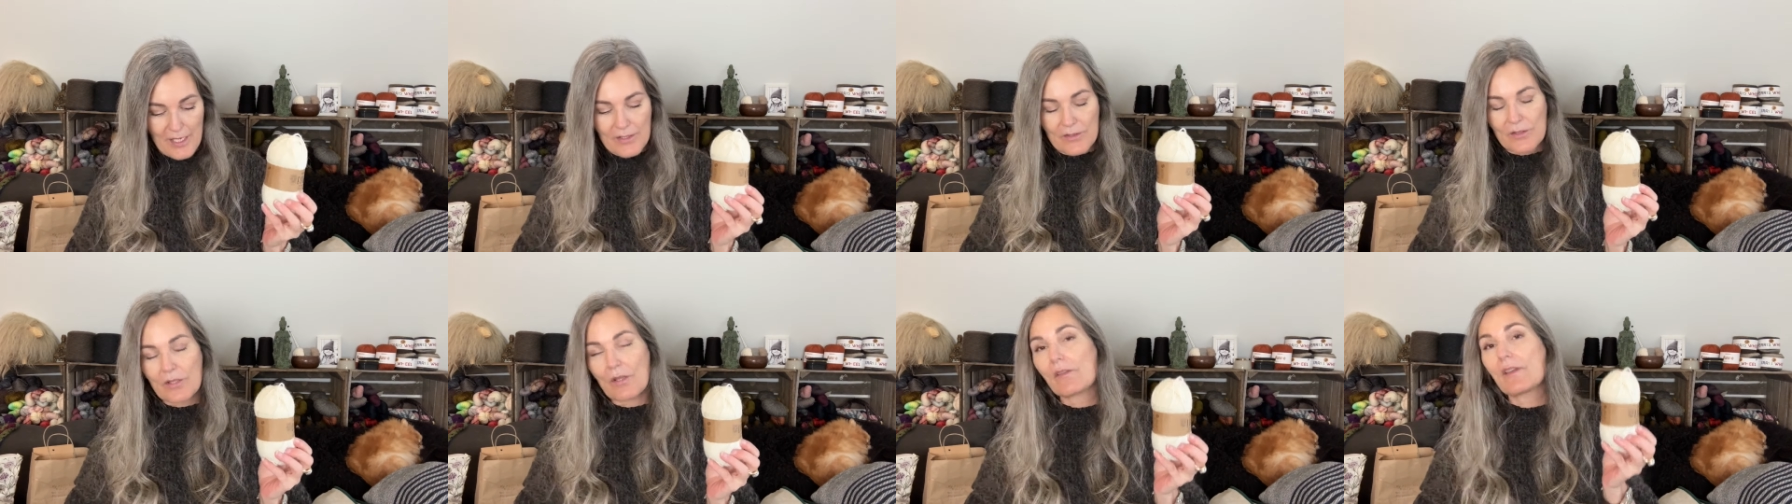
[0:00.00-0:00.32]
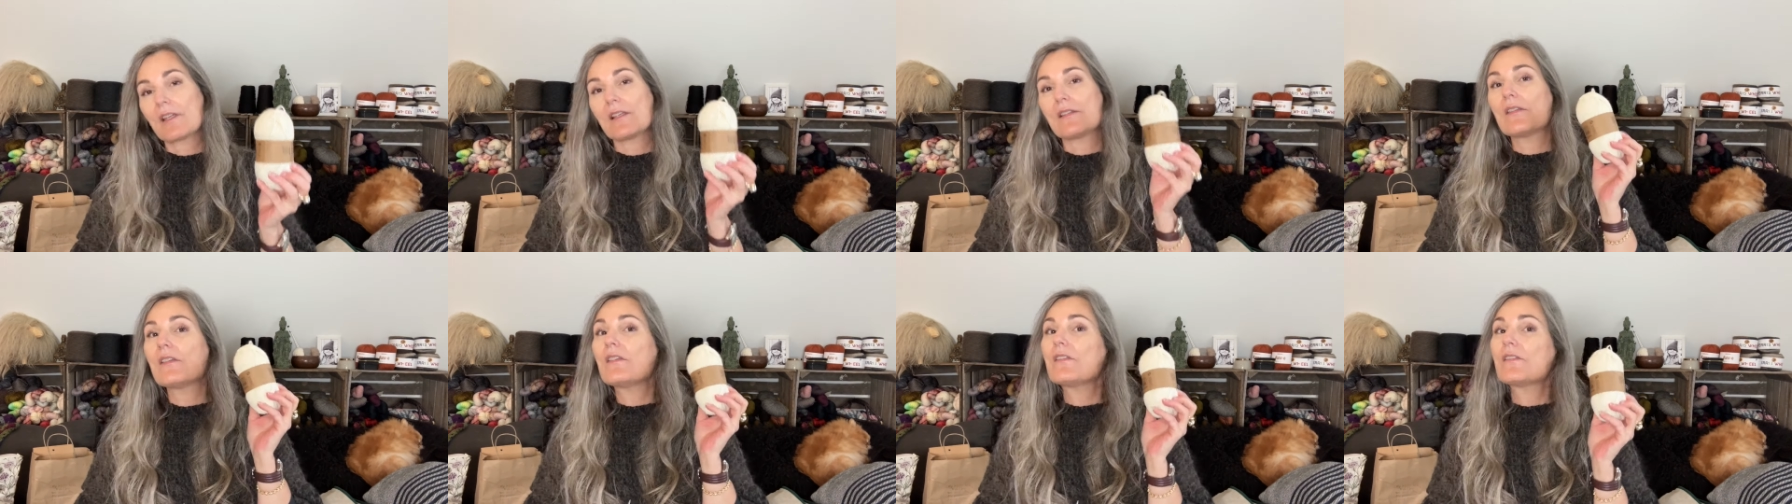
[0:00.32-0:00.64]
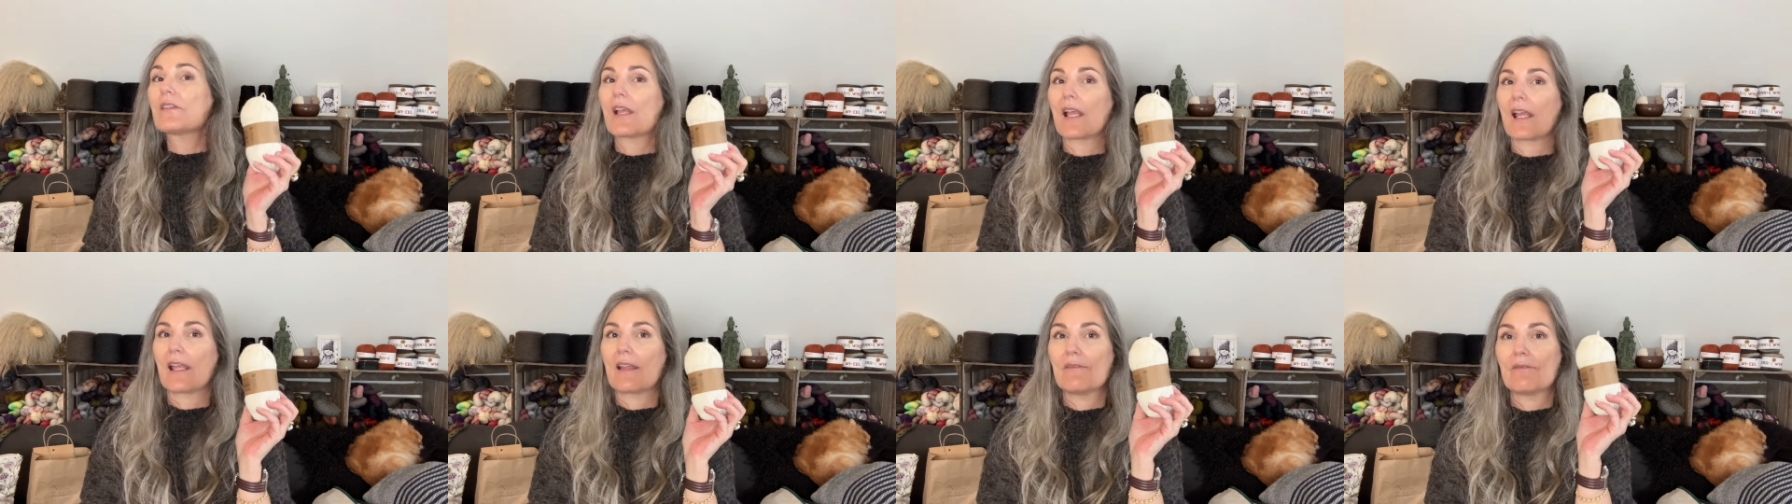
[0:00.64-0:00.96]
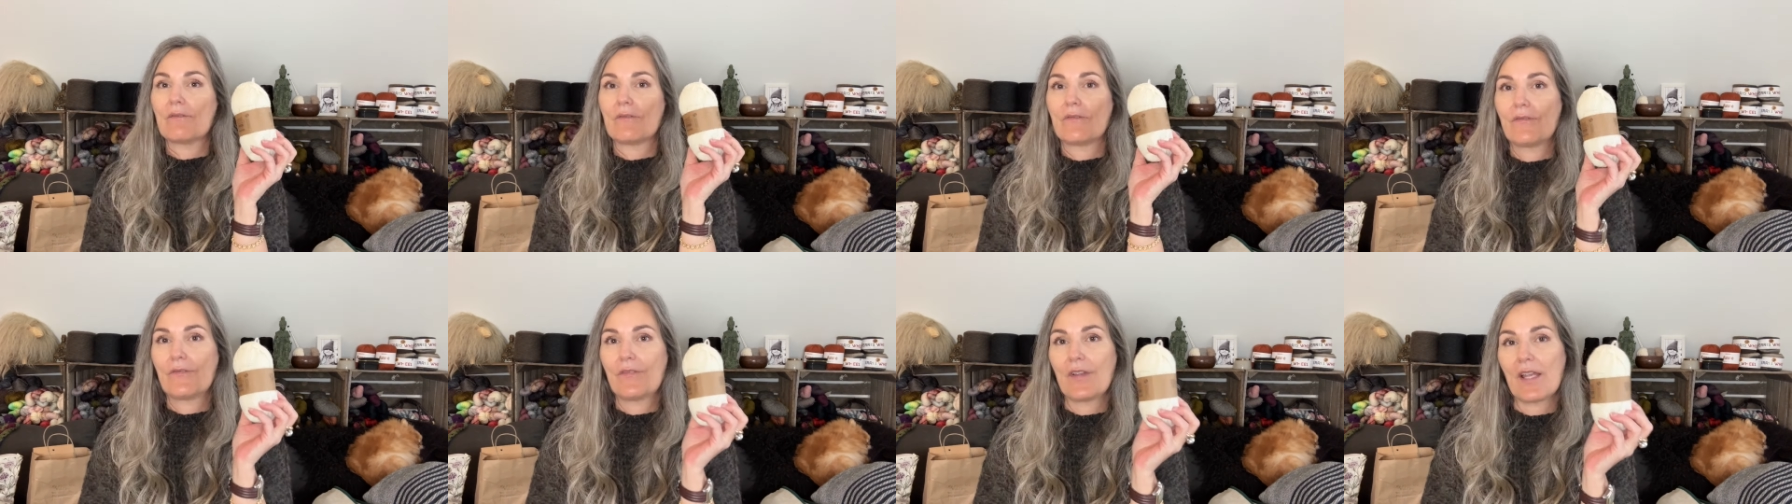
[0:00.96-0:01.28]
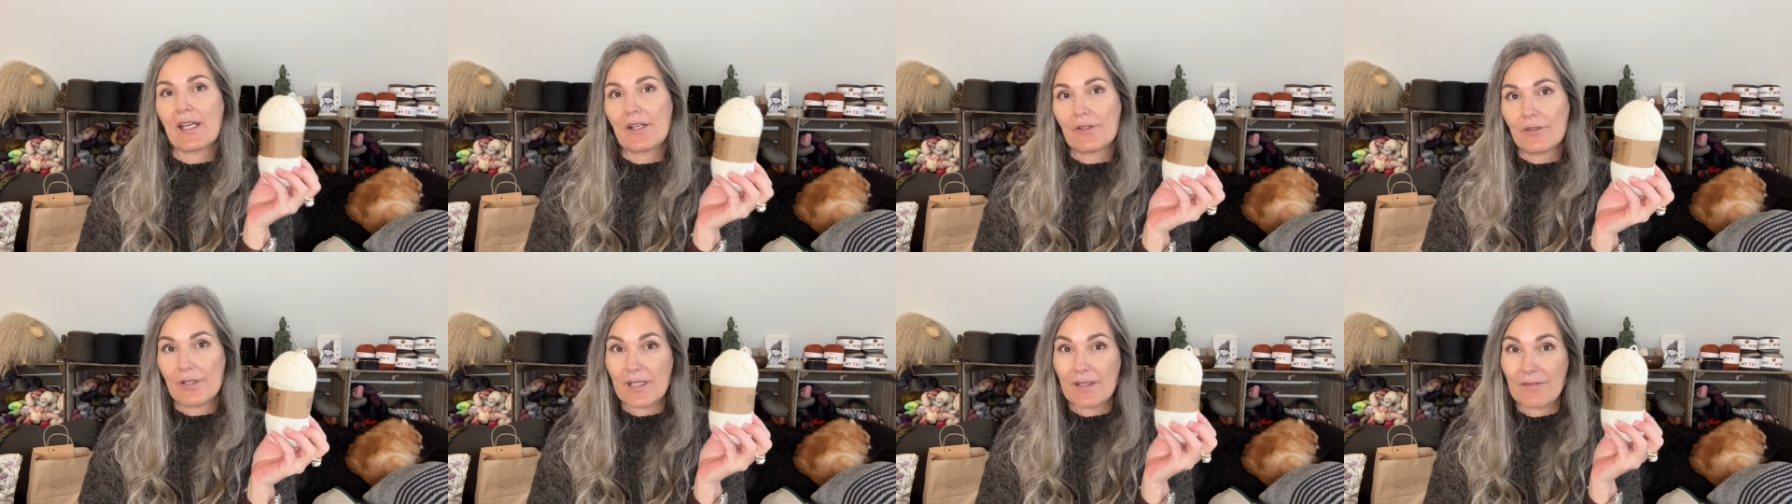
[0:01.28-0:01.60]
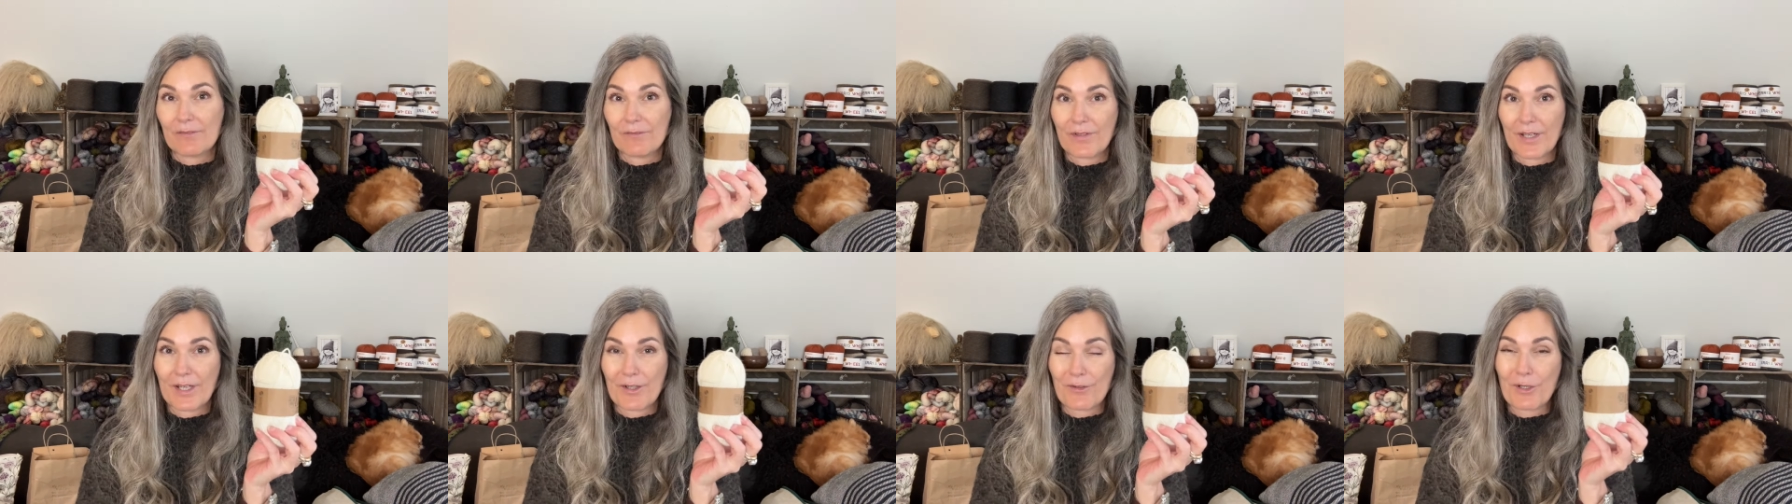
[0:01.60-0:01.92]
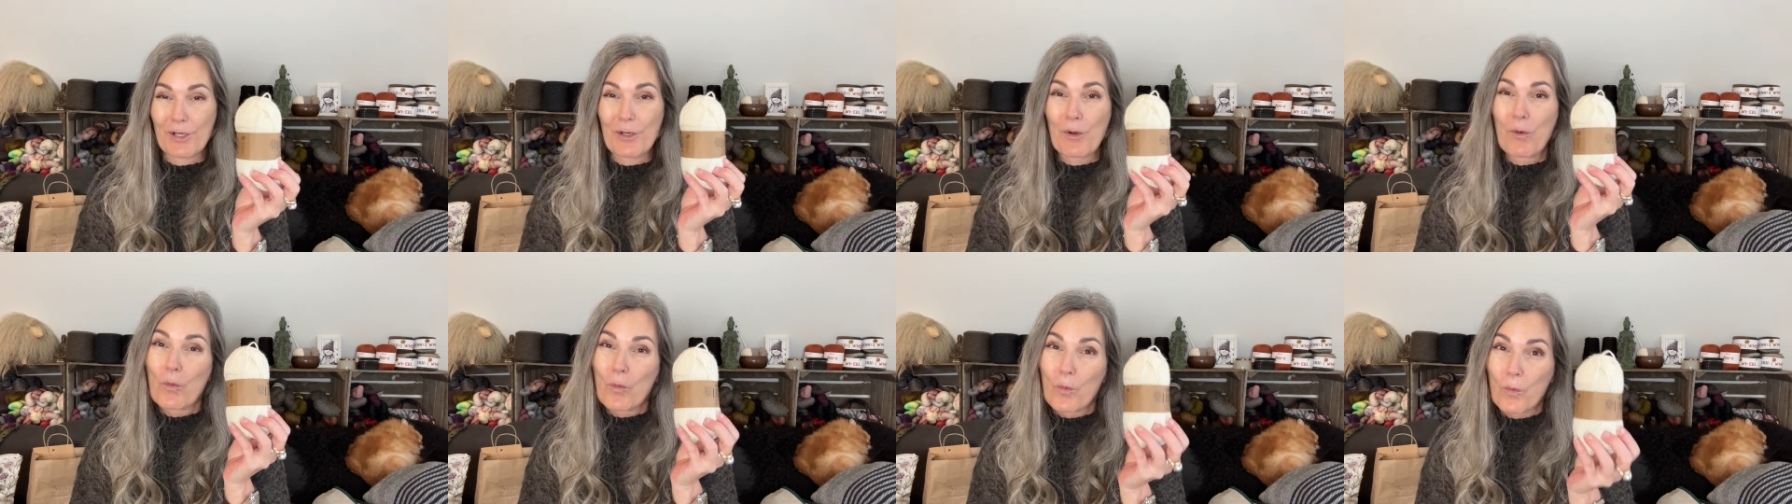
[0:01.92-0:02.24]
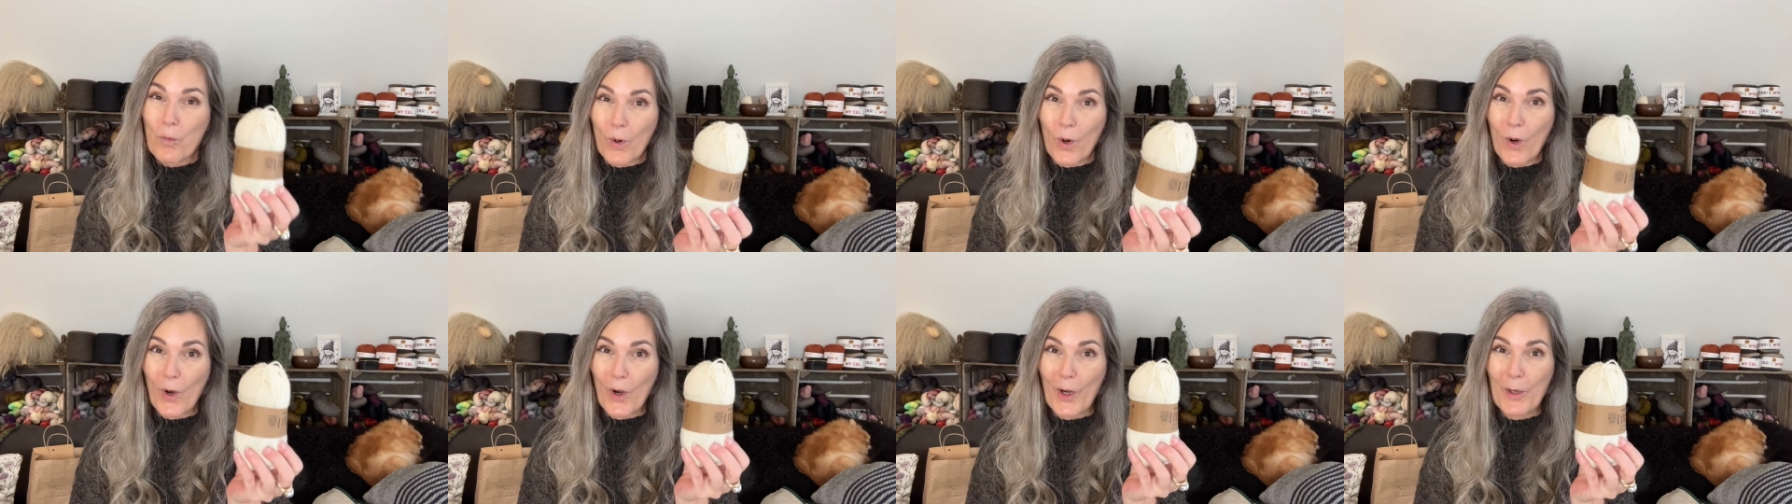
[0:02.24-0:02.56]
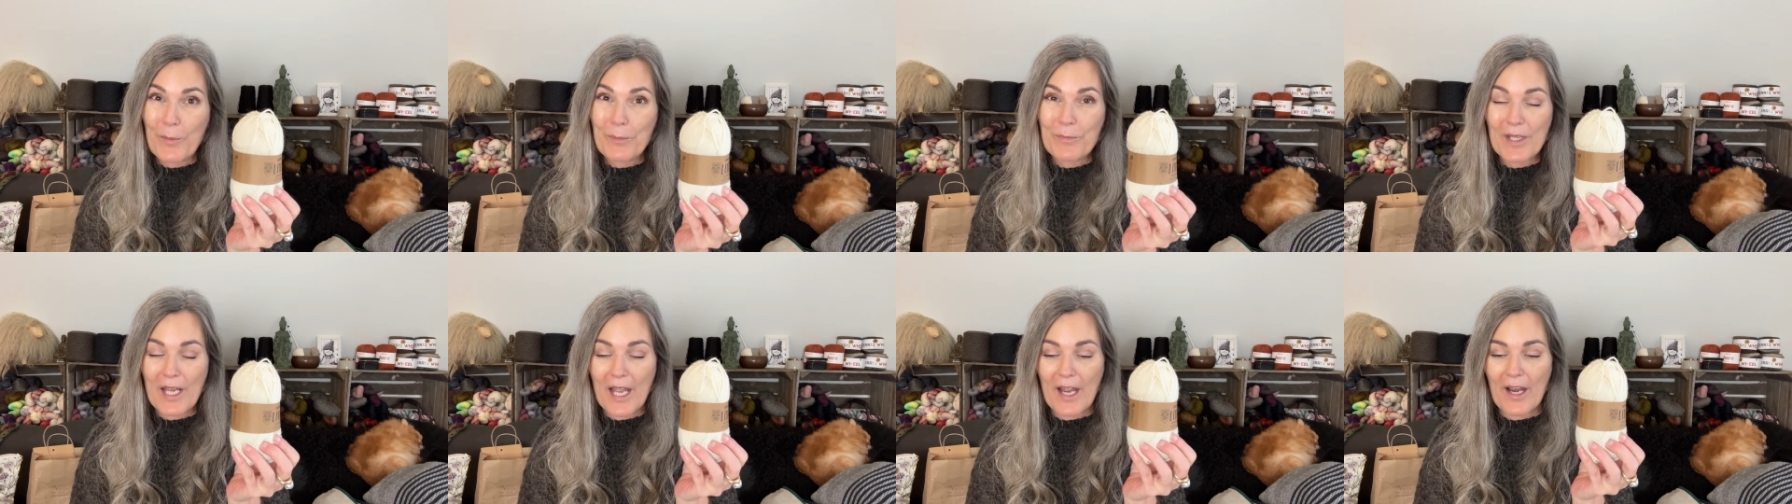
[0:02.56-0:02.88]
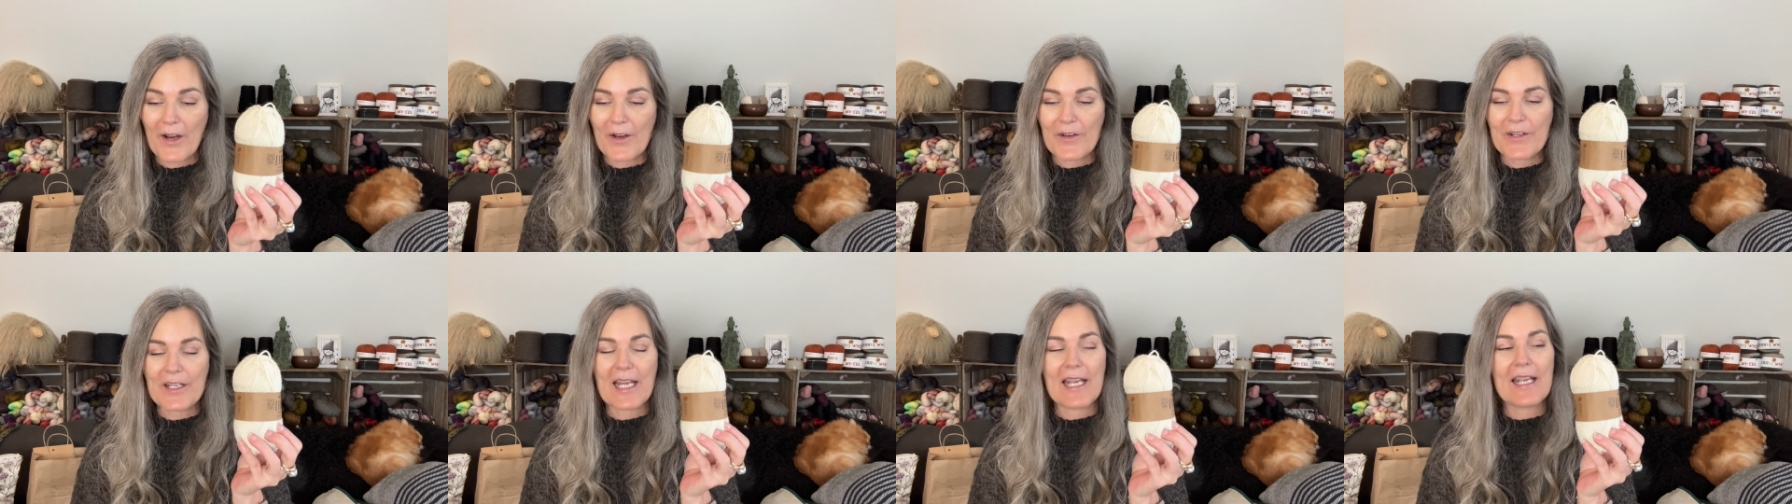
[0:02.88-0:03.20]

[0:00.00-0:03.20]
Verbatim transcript: So this is a very, very warm yarn.